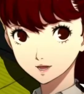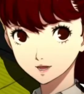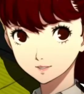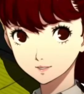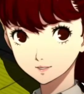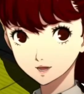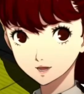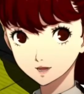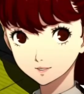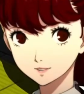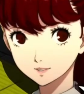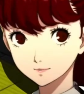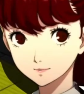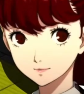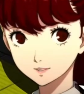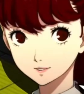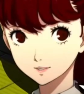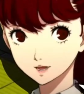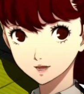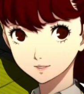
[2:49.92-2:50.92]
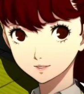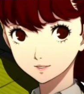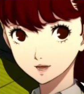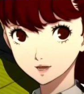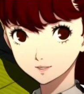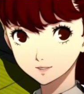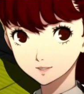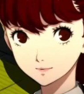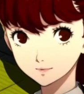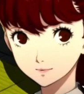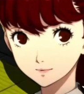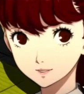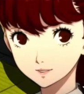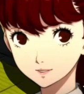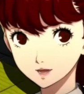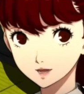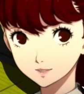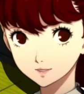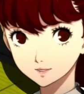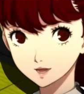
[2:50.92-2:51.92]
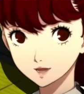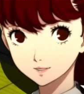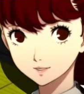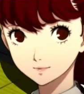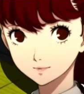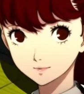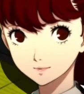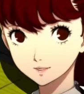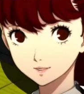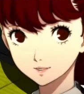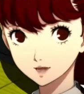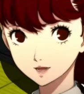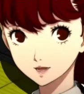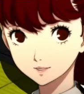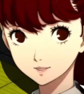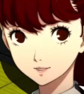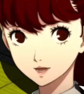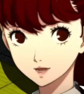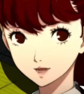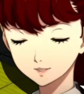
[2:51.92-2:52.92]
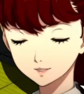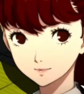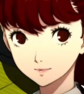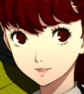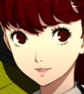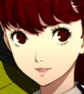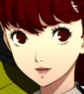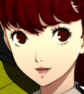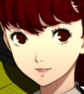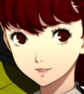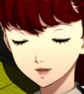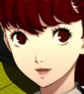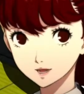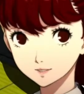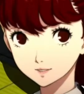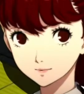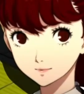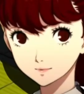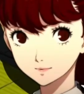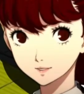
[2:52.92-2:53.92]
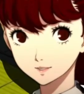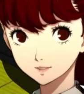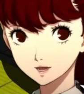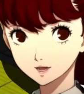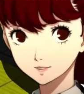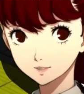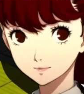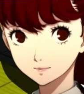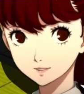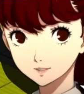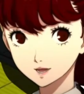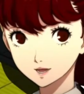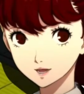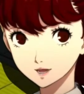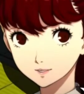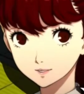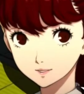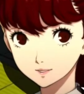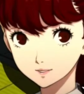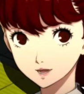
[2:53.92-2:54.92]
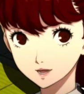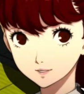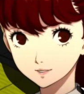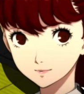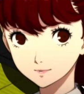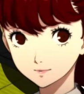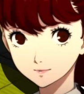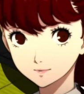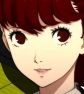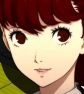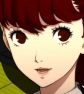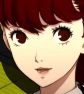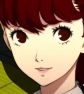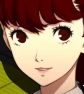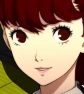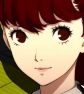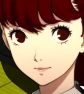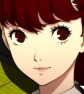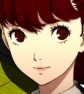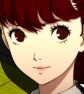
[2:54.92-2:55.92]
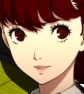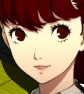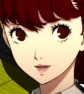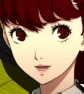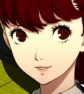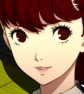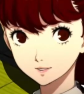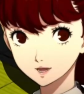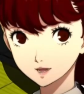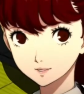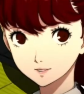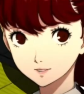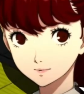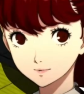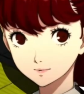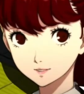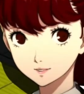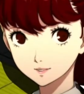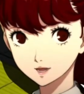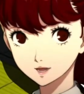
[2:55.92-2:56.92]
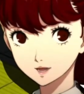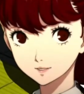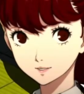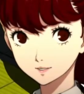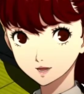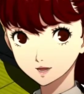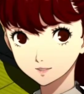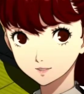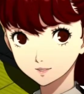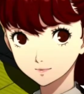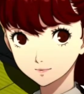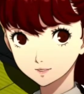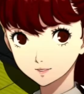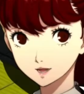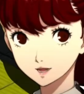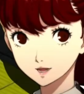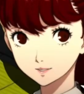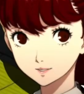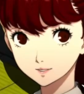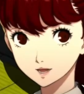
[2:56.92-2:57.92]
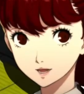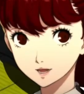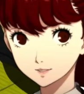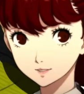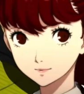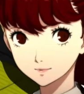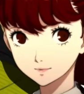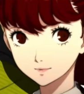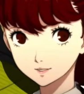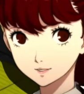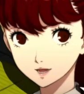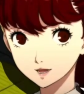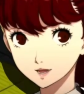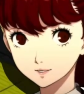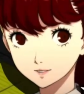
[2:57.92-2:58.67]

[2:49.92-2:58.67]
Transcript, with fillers: Dad? What was that? Uh, sorry, my phone's been acting up lately. It's okay. Thanks. Mm-hmm. I'll see you later.